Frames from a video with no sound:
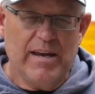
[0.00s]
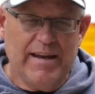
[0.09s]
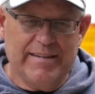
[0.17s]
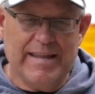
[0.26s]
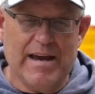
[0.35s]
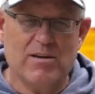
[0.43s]

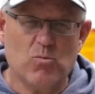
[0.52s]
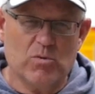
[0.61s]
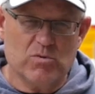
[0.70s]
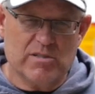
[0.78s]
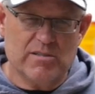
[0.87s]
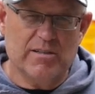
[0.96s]
And that
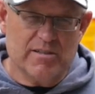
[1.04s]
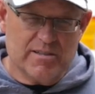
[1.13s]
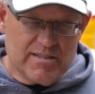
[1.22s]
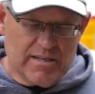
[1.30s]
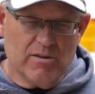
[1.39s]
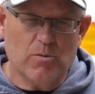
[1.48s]
was the
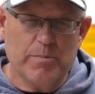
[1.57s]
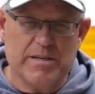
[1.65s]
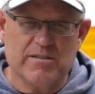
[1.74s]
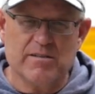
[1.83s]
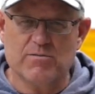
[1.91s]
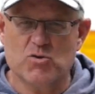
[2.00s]
single
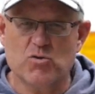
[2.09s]
piece of